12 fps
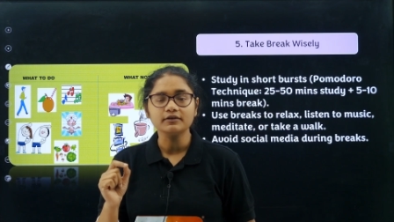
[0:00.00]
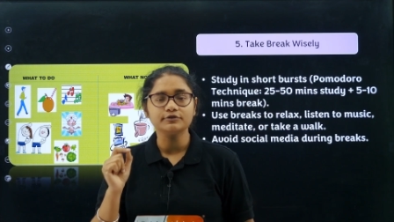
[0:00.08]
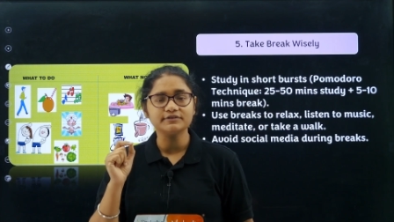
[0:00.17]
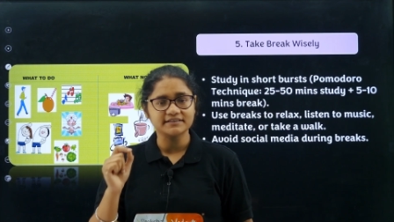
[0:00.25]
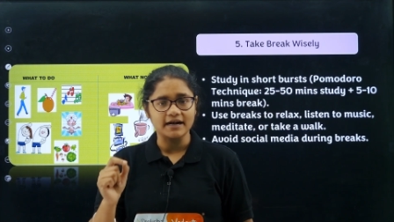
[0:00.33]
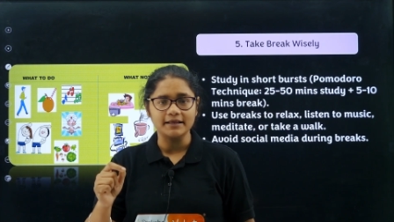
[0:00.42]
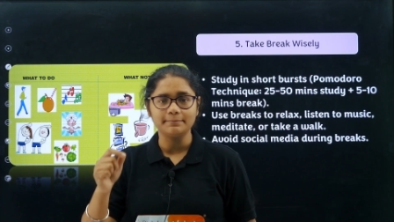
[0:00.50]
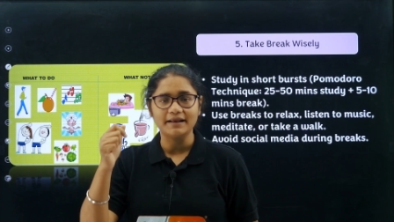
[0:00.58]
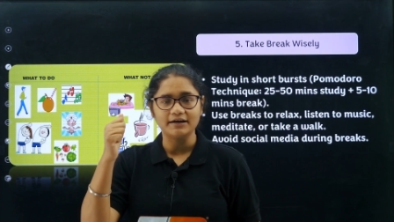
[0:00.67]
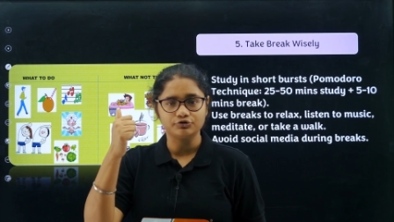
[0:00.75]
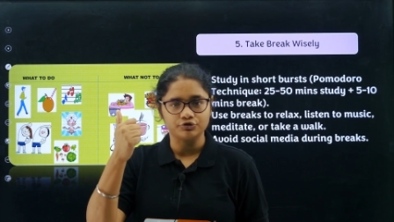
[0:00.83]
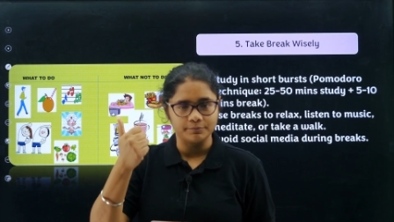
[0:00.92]
Your study
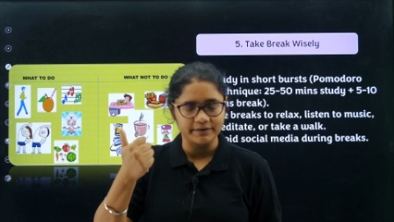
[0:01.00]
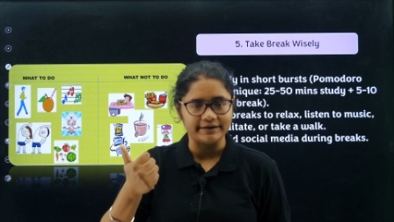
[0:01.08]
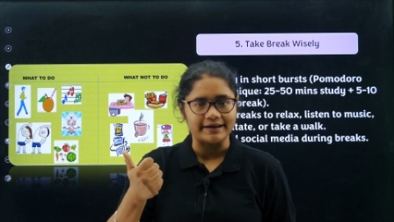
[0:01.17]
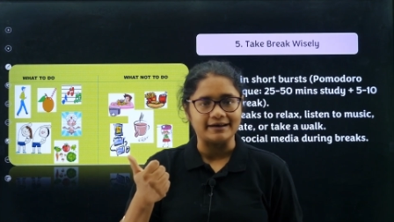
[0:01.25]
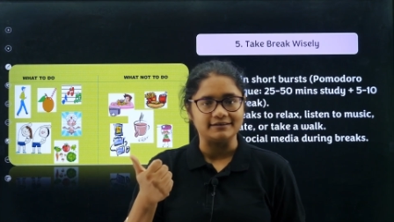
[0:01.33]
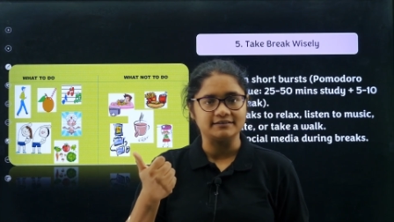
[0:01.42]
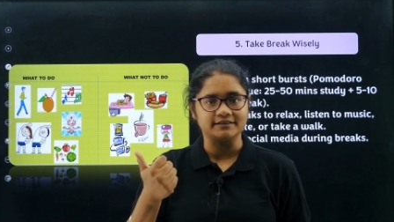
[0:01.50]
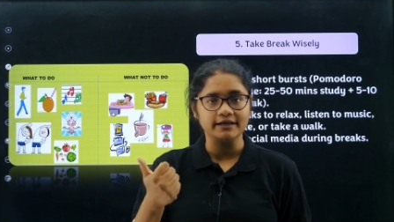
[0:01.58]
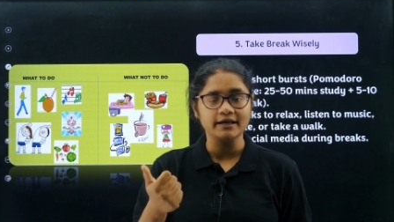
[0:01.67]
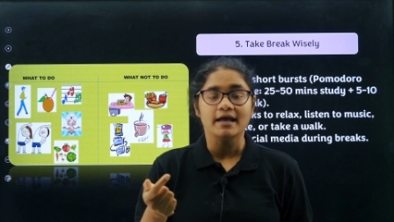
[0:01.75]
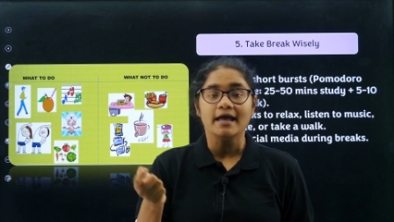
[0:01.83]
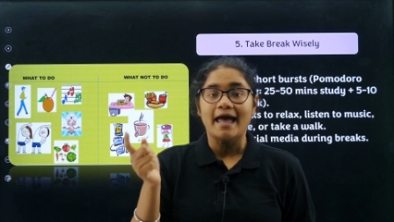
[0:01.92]
plan should be
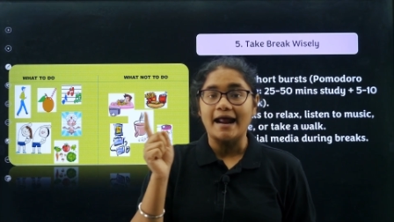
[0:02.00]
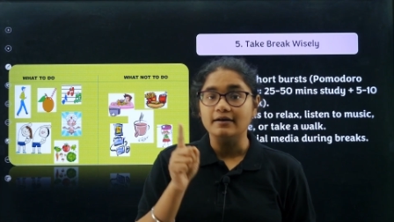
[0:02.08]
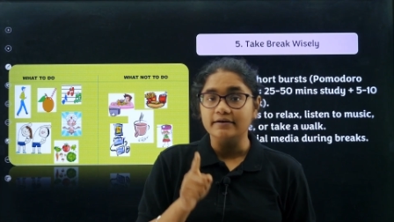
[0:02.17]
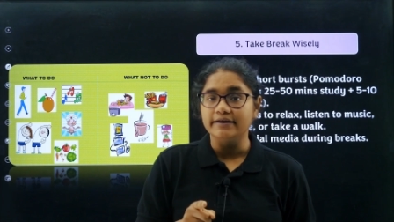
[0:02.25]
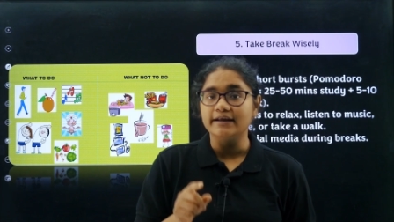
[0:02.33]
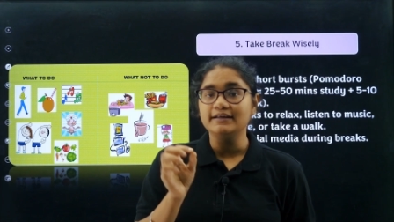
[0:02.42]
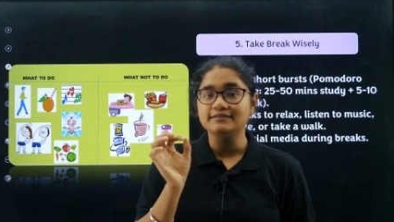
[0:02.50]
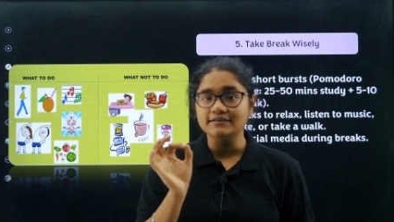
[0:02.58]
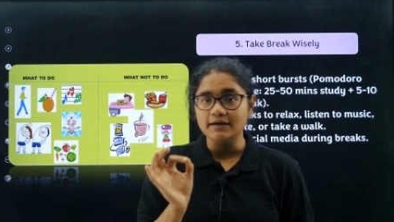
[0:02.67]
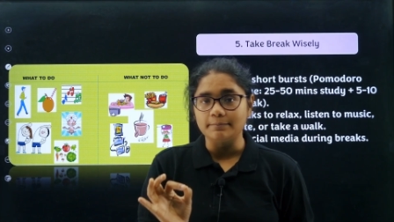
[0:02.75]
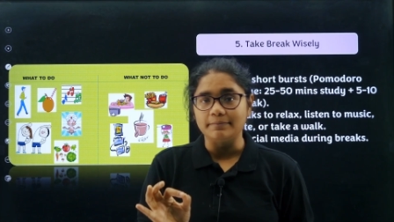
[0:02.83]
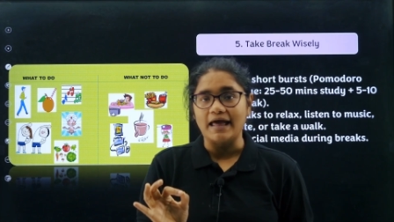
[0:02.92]
realistic, and a
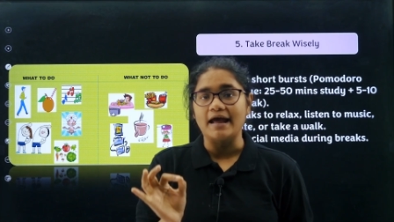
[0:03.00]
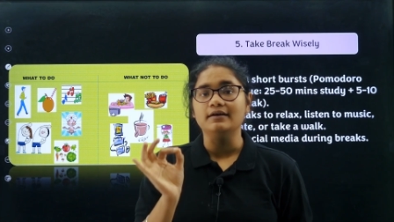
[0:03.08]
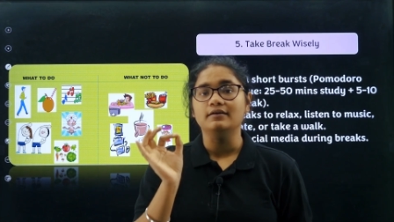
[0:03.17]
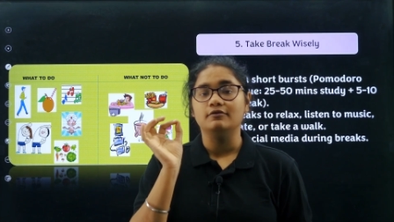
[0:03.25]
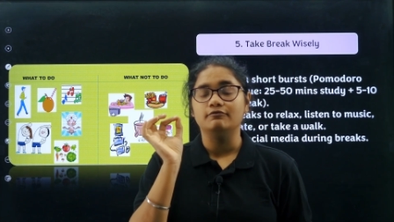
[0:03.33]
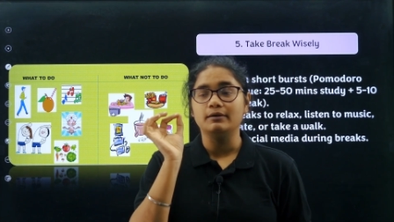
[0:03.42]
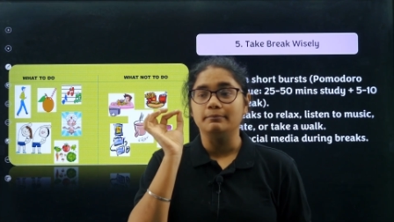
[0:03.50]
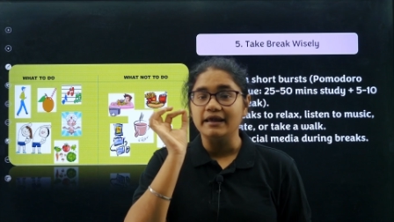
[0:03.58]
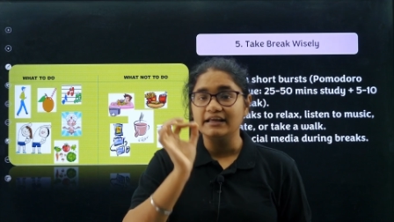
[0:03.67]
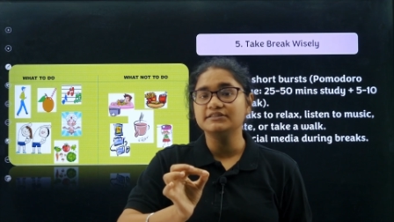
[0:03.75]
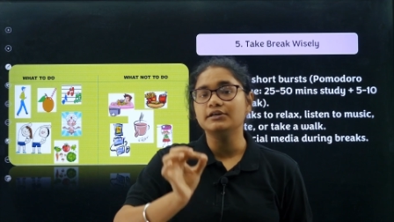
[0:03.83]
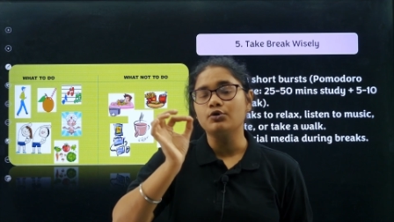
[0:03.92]
realistic plan, one
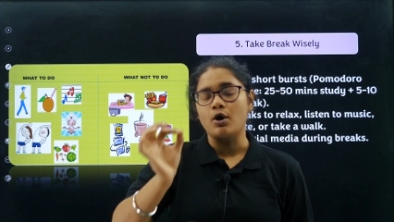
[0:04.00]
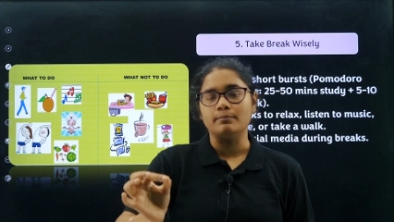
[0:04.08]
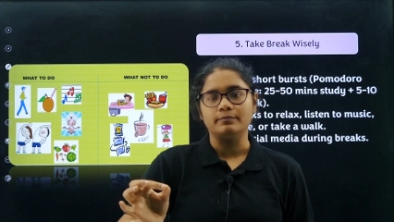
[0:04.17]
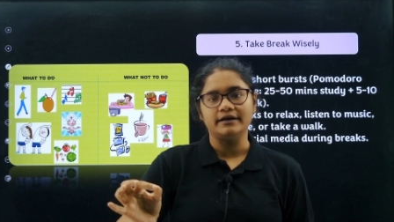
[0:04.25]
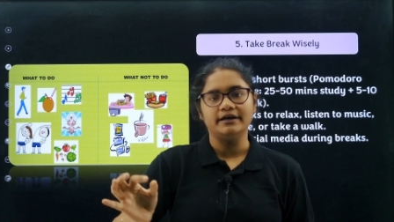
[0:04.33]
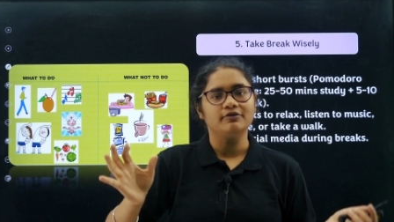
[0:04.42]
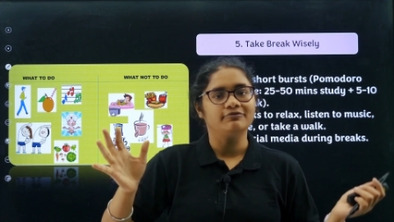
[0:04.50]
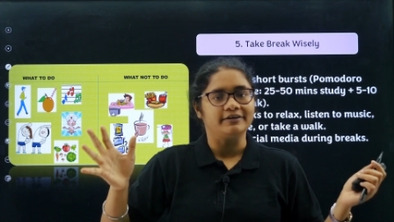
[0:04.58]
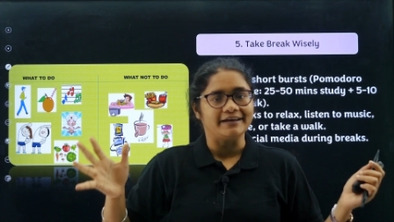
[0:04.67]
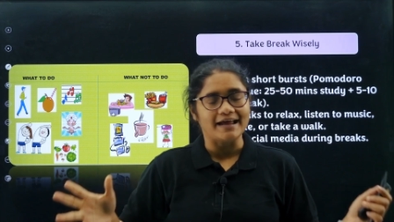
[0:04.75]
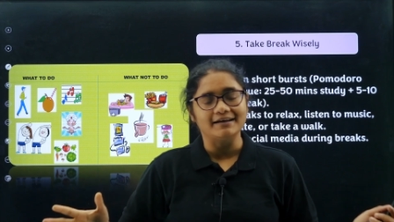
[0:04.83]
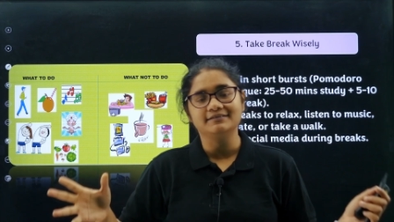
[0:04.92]
major component of a
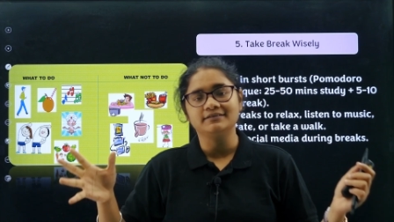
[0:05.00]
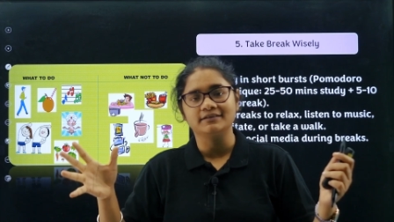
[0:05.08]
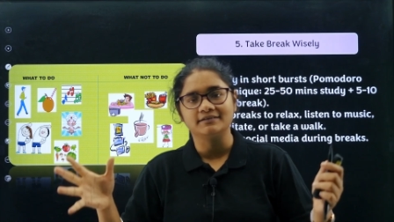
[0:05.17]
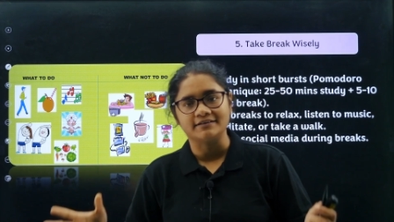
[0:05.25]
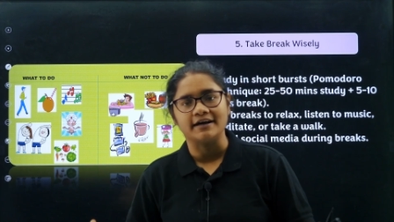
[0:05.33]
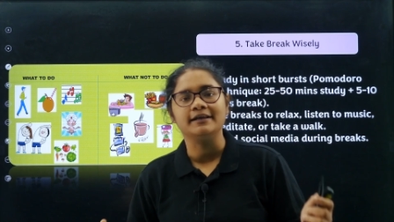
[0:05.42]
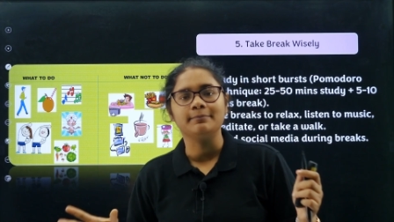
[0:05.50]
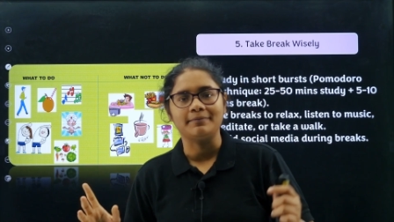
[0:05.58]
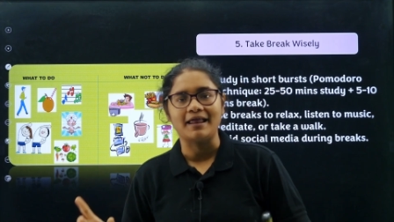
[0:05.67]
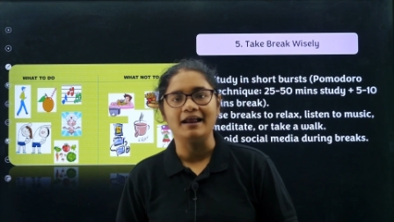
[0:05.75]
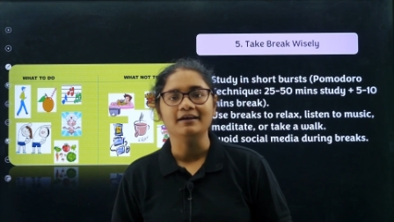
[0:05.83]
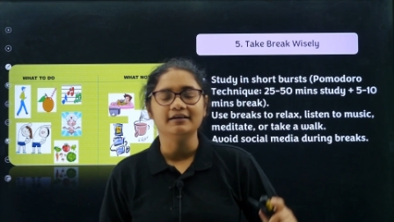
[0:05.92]
realistic study
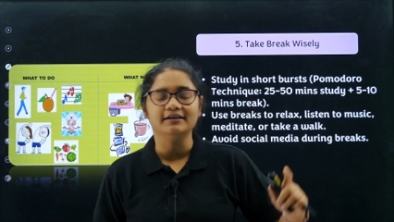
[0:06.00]
plan